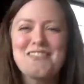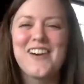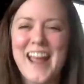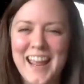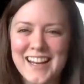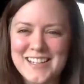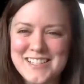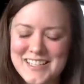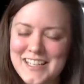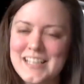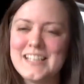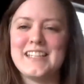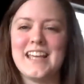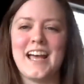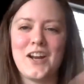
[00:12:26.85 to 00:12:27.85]
range.
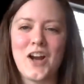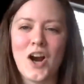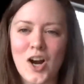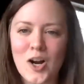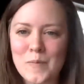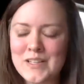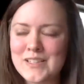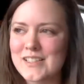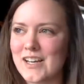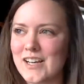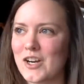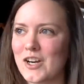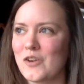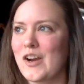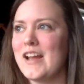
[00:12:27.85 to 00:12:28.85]
Dan Harmon's
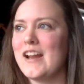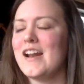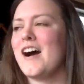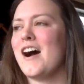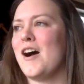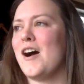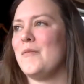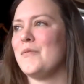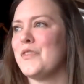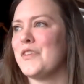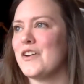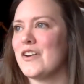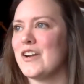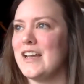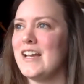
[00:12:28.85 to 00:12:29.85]
got a great
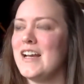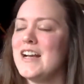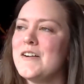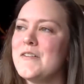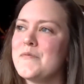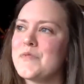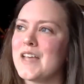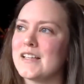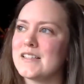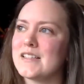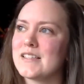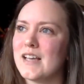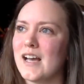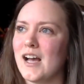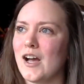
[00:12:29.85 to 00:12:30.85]
theory
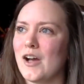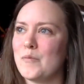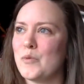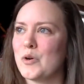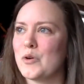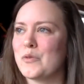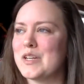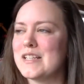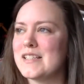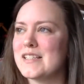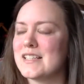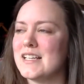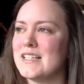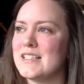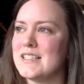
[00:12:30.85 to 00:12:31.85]
that's more
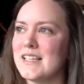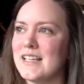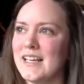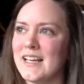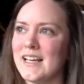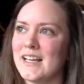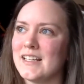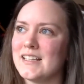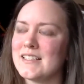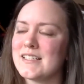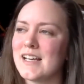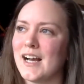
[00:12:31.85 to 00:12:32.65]
recent. And